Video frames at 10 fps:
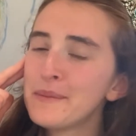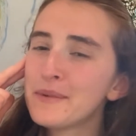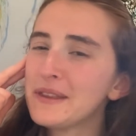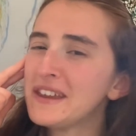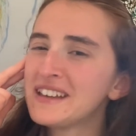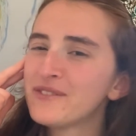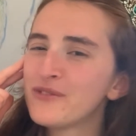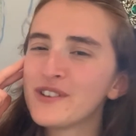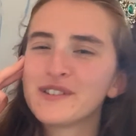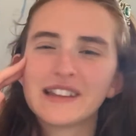but that
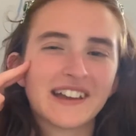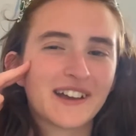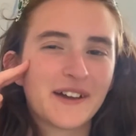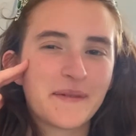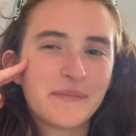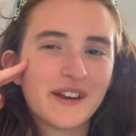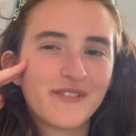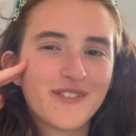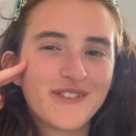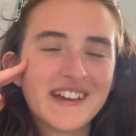feels like a bit
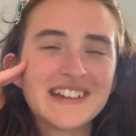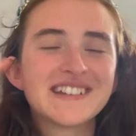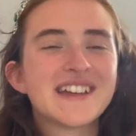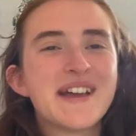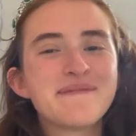of a reach.